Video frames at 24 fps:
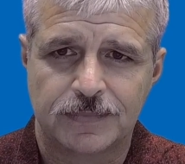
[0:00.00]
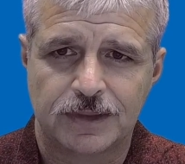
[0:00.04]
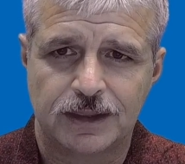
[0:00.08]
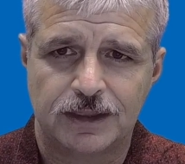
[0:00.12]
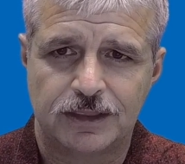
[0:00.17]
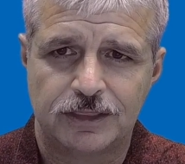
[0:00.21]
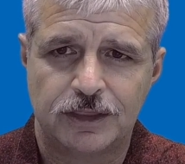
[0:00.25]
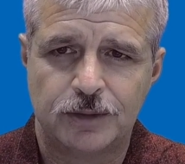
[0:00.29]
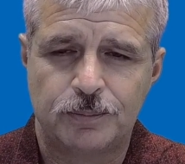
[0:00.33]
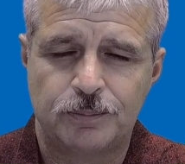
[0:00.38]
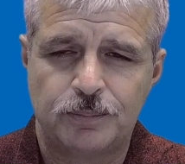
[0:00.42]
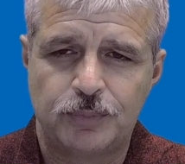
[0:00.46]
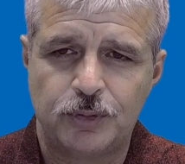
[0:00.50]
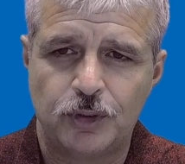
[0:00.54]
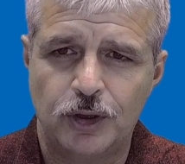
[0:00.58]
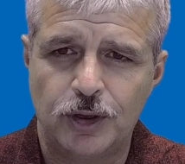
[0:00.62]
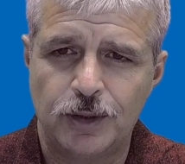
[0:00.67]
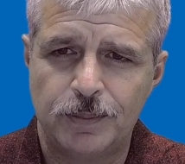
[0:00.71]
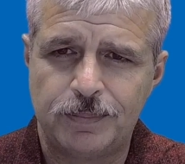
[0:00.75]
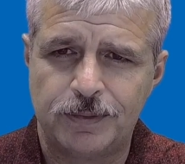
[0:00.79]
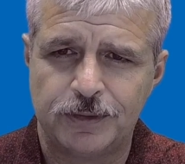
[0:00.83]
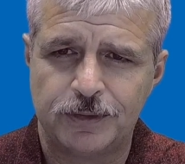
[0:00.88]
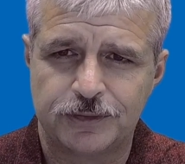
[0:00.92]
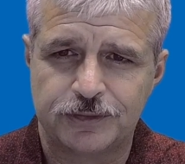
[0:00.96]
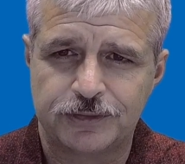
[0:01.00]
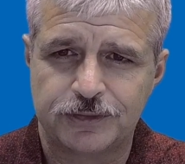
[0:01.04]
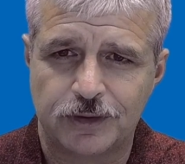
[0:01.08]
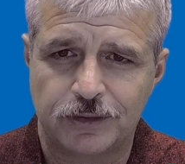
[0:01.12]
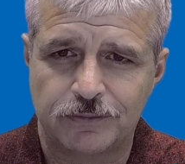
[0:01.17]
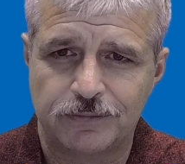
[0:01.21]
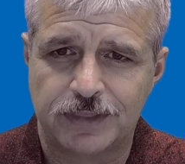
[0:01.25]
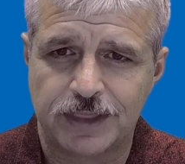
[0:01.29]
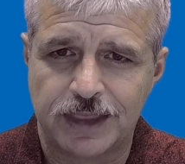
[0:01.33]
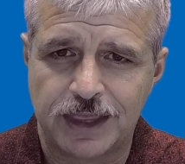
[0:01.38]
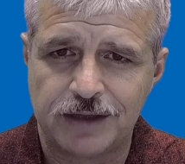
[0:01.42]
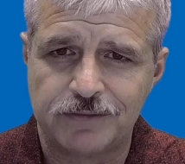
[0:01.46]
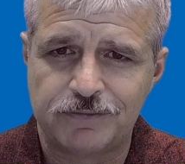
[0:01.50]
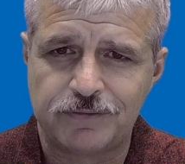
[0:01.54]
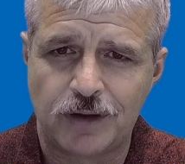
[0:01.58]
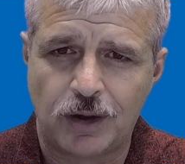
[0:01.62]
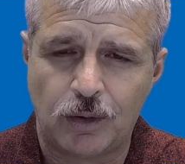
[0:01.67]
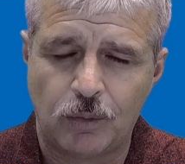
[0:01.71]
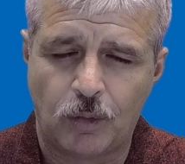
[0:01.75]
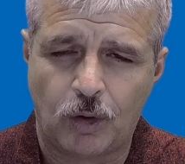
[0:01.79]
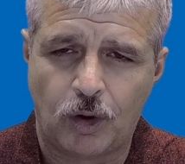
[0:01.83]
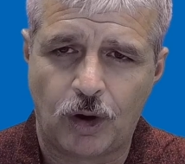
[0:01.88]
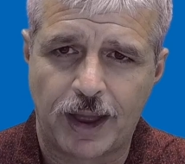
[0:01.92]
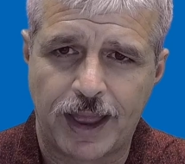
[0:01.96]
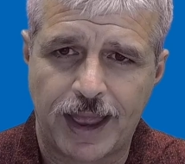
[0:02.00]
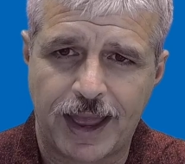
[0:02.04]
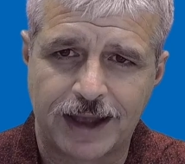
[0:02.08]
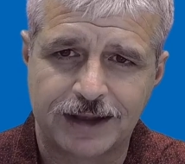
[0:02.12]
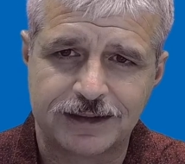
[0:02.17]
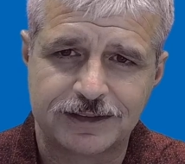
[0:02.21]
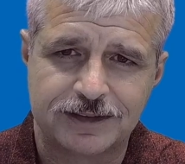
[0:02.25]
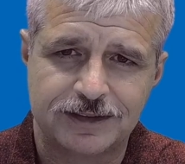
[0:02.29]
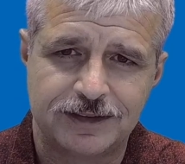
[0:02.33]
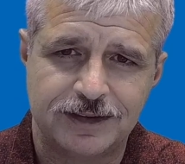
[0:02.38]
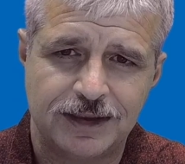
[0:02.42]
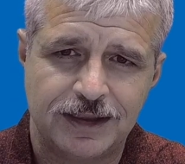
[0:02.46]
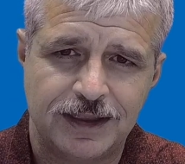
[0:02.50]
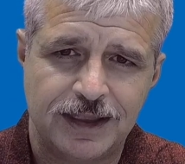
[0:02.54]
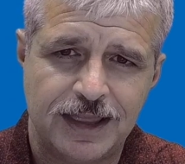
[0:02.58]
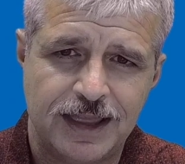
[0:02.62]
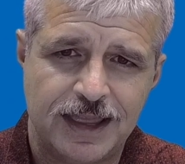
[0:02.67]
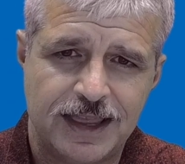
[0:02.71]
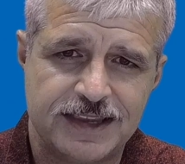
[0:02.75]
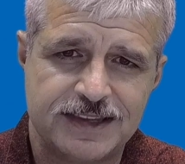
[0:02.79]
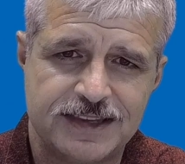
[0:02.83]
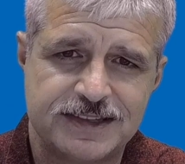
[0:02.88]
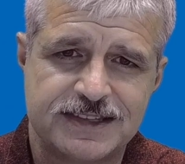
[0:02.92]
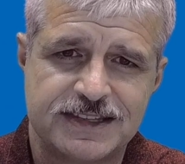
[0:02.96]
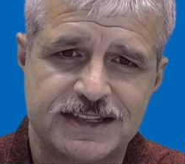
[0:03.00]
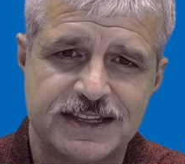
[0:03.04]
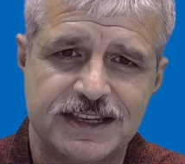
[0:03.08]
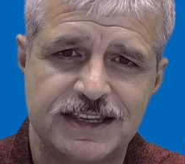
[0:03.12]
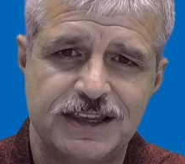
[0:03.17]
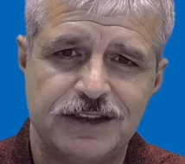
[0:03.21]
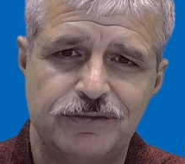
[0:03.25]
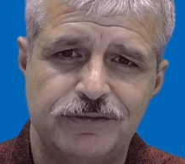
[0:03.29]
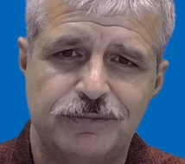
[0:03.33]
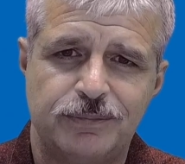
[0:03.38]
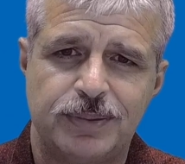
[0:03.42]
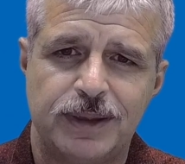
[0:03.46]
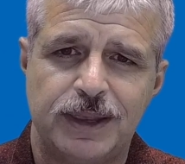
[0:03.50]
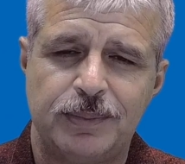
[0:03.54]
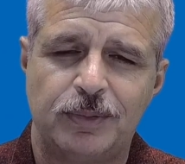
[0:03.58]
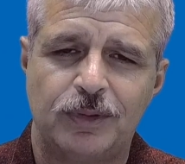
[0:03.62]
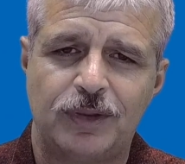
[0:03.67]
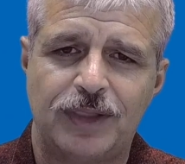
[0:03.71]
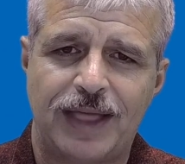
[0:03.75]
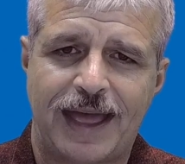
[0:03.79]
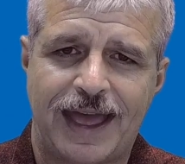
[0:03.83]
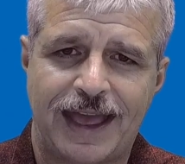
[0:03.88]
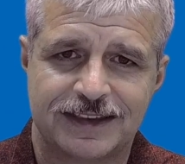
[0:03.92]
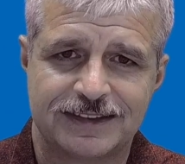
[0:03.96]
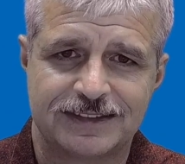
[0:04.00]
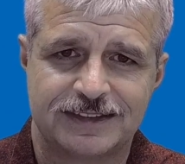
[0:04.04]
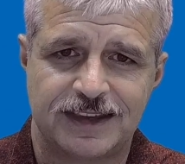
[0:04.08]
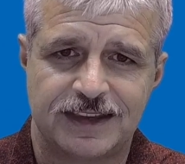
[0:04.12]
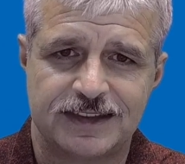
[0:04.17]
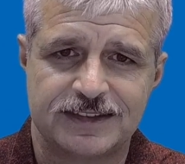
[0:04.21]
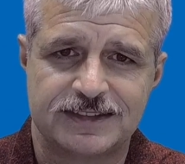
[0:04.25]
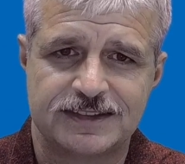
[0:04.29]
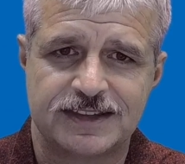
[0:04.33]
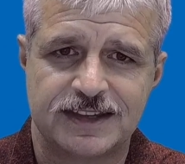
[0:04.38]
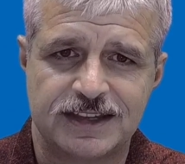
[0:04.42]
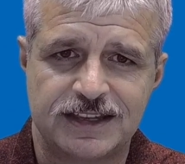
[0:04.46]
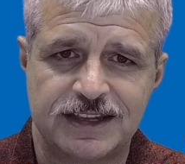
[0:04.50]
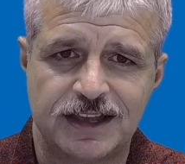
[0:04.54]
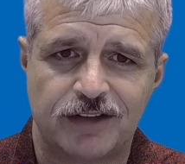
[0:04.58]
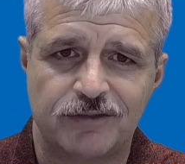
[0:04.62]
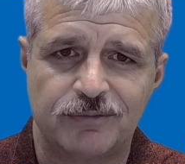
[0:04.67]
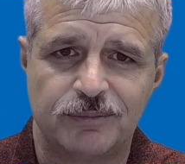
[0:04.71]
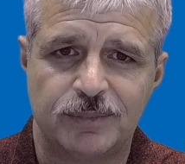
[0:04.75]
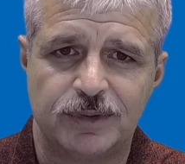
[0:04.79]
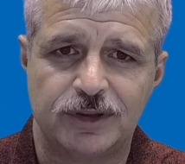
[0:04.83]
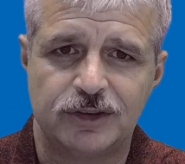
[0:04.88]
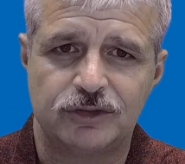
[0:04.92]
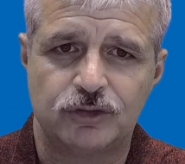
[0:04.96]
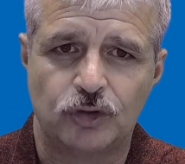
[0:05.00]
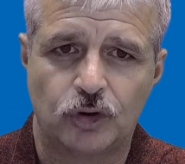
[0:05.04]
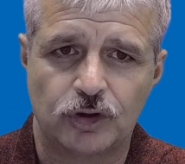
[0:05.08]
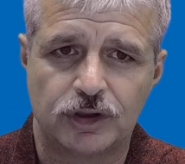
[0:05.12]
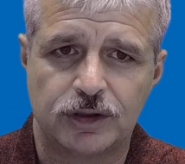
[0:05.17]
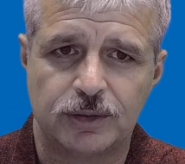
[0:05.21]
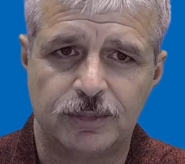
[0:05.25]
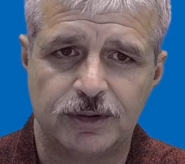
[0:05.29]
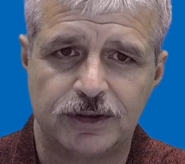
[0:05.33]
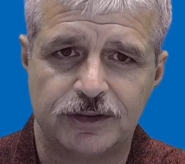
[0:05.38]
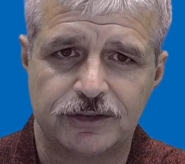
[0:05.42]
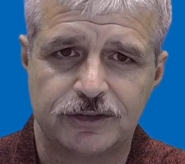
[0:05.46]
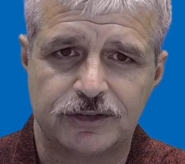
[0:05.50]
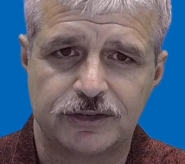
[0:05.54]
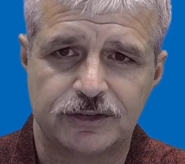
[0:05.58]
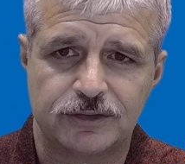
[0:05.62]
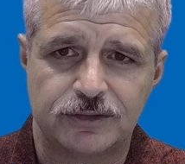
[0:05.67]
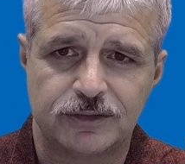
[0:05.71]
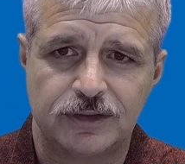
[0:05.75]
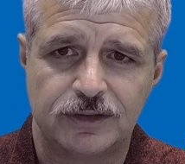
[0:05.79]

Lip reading: The purpose of the FOI Act is to give people access to government documents.